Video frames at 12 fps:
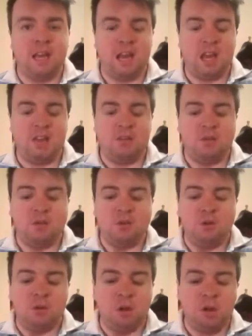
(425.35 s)
if
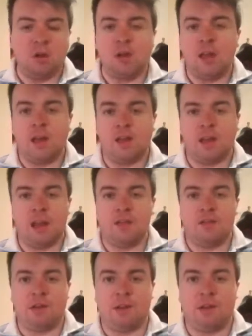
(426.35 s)
you look at it
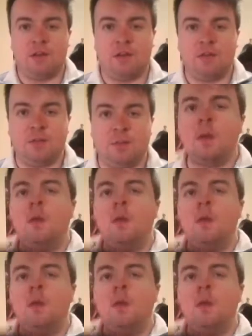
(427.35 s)
carefully enough.